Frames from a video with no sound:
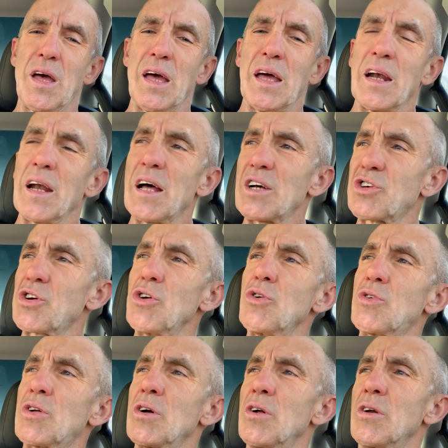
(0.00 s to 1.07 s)
unless a
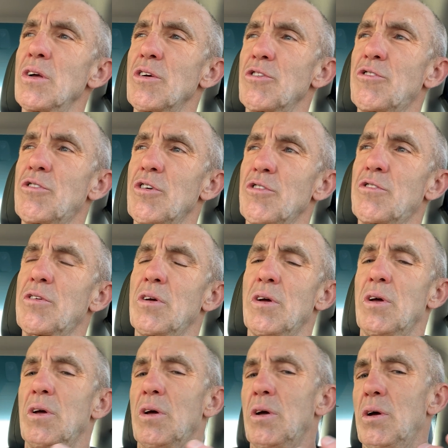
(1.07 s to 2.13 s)
utility is just
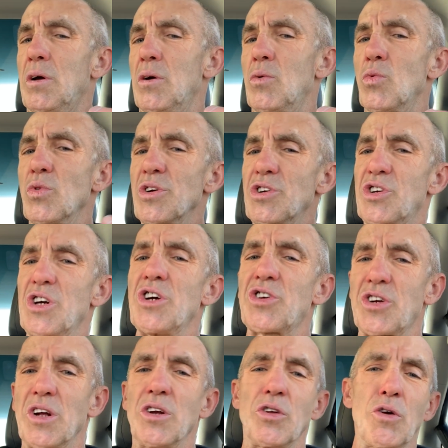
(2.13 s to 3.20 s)
resistant.